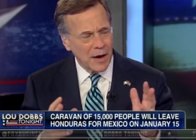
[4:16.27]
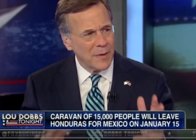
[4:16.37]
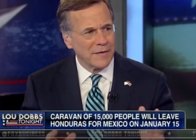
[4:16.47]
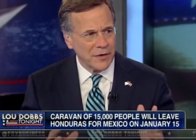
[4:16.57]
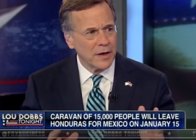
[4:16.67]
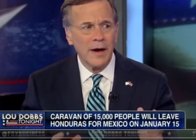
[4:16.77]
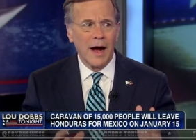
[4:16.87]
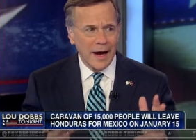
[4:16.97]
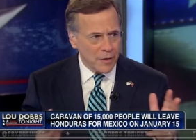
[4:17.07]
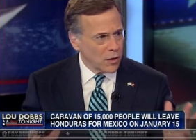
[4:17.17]
However,
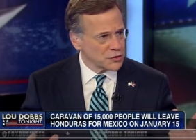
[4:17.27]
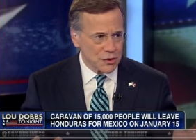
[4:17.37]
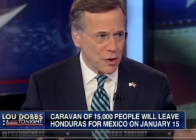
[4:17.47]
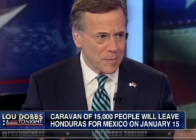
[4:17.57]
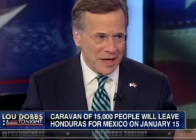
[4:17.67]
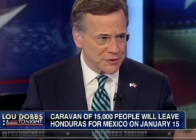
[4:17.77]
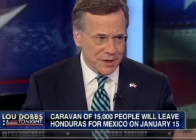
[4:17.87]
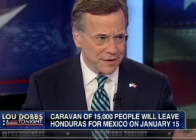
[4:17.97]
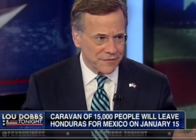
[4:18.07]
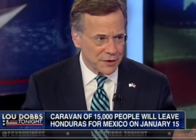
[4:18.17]
I also know
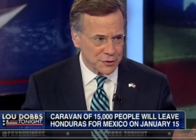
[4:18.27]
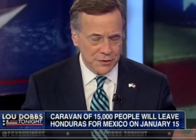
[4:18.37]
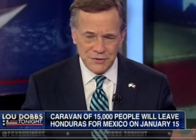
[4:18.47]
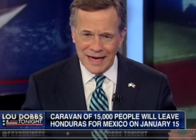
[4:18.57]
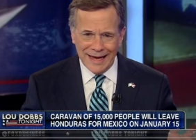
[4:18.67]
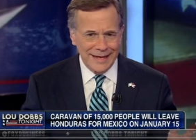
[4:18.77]
Mexican officials, yes.